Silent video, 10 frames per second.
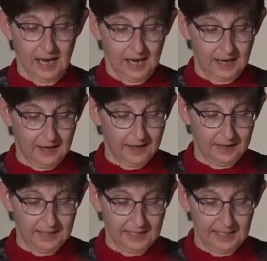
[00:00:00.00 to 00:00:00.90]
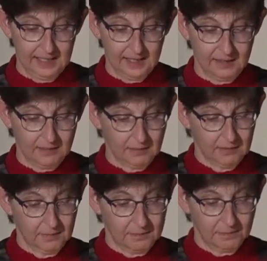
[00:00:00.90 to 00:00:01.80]
uh, in
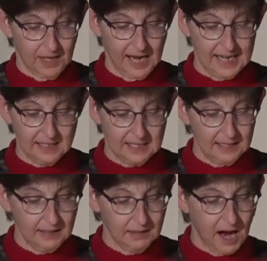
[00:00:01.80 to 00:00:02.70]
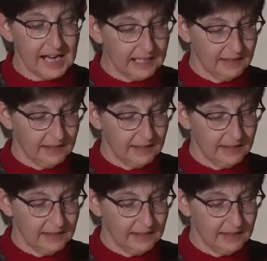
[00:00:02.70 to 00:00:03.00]
1890,